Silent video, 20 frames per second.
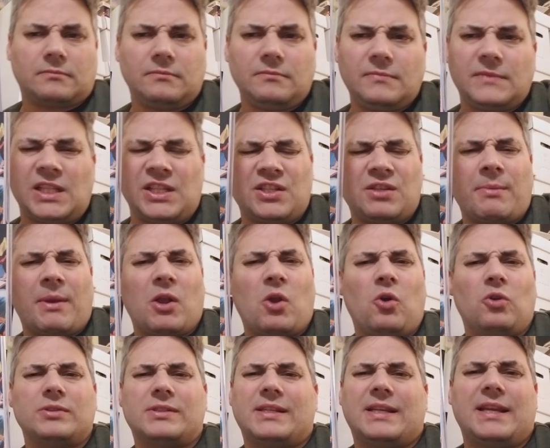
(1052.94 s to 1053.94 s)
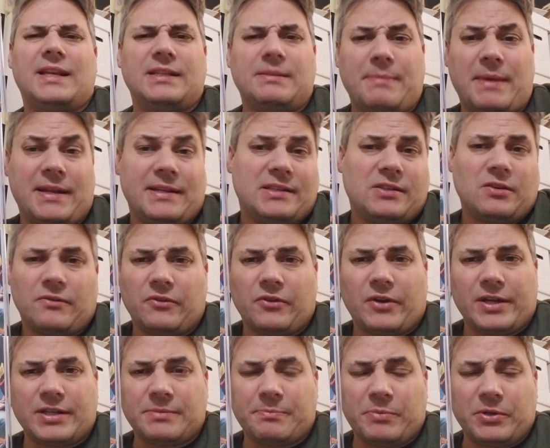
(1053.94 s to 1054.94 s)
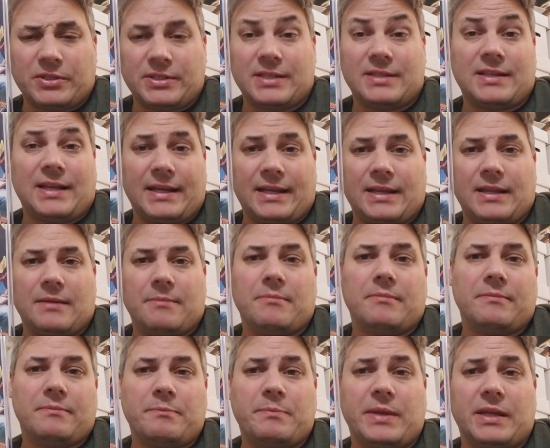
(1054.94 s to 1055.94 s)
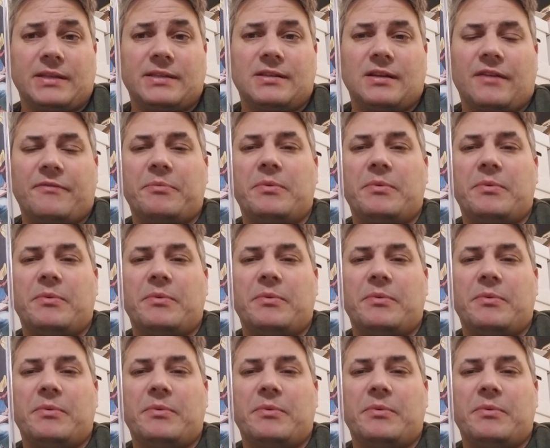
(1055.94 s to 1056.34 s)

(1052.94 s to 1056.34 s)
So my goal is to get as many Silver Age books as I can get, big stuff.